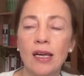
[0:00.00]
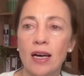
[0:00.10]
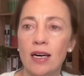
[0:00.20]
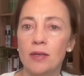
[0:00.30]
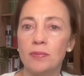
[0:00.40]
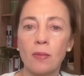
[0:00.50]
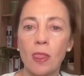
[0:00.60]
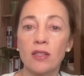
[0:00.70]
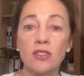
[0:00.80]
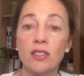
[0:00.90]

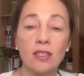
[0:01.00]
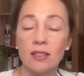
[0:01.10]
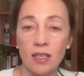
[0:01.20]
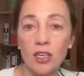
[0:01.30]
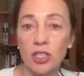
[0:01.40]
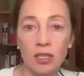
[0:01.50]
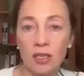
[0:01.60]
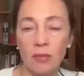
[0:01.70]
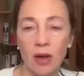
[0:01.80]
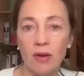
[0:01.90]
not sensational
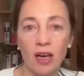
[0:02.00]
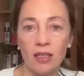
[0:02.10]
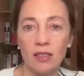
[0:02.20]
in my mind.